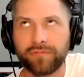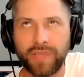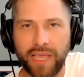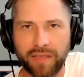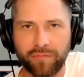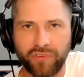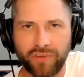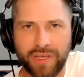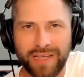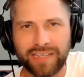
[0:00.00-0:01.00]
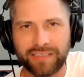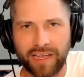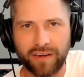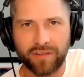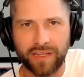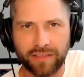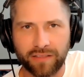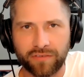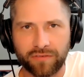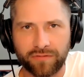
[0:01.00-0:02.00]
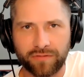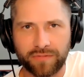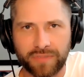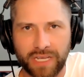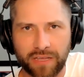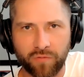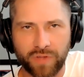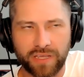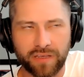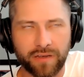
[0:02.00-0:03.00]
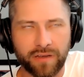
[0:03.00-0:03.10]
games is kind of like their second week.